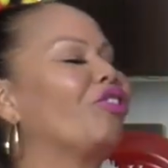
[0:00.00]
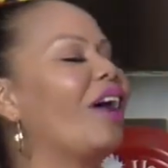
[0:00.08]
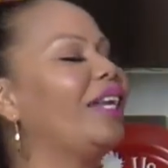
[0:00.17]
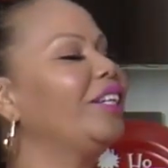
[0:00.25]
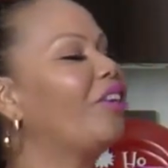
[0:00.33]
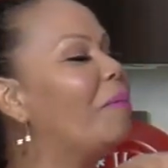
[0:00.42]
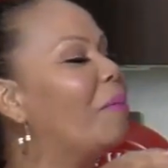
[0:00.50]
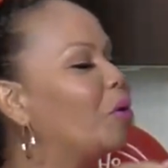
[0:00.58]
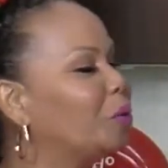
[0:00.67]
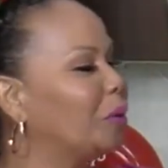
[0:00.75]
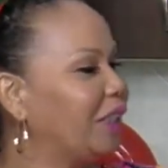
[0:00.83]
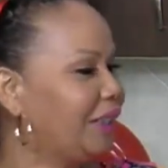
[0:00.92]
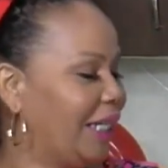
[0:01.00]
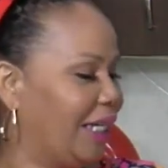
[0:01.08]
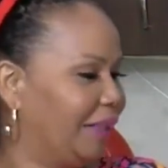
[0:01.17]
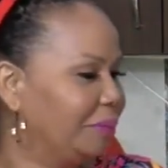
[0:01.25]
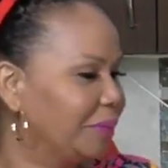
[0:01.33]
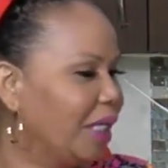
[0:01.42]
So Granny come out with
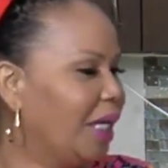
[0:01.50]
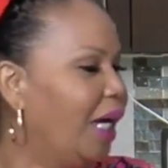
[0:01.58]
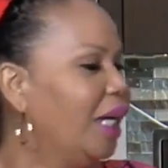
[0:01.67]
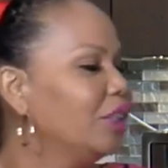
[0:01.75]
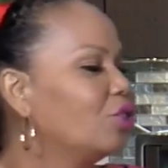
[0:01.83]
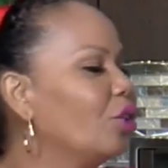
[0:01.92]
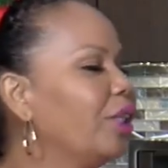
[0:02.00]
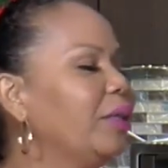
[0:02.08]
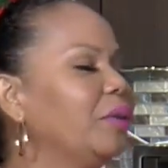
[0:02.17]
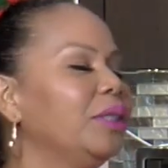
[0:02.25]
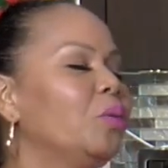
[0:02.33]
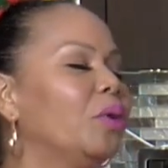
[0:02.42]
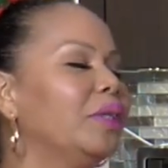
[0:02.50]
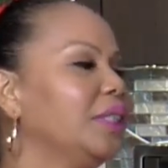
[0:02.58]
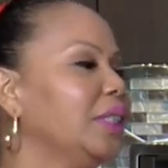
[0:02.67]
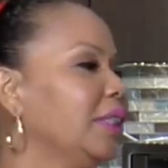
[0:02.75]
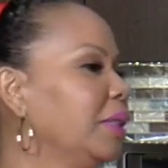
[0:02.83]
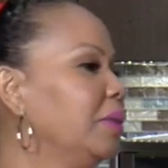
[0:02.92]
it. So
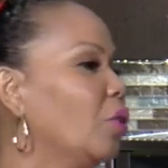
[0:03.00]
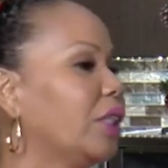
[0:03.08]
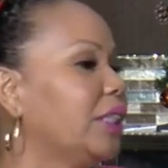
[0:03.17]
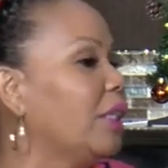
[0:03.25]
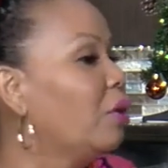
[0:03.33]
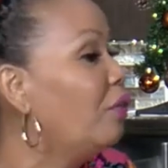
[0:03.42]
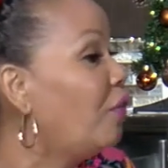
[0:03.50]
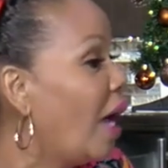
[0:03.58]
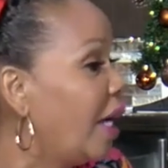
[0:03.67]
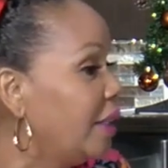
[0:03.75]
the daughter-in-law